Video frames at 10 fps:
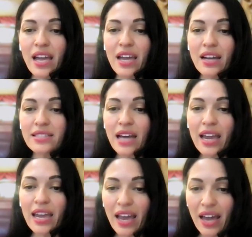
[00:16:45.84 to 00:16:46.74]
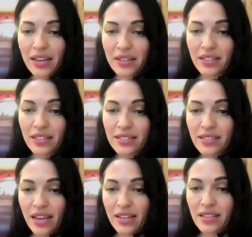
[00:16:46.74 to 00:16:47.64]
Diane
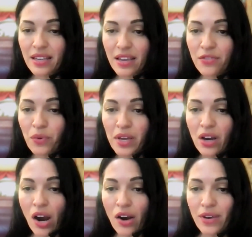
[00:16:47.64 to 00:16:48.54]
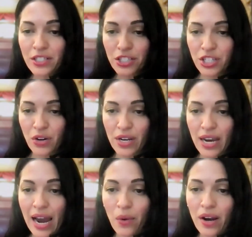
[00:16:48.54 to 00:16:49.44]
says, if we are
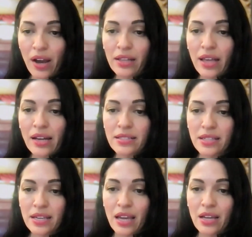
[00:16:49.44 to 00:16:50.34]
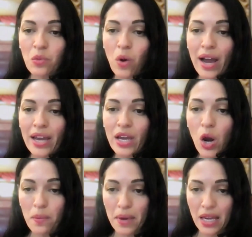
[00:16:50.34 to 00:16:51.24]
registering our LLC in
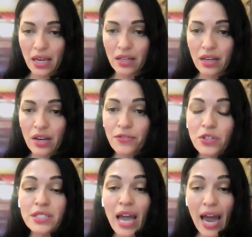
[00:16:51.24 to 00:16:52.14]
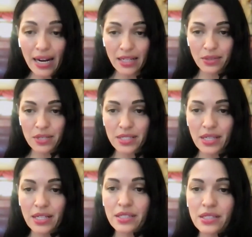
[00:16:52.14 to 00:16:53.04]
Wyoming for tax
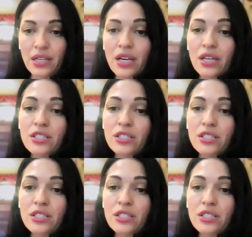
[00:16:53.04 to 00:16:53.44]
reasons,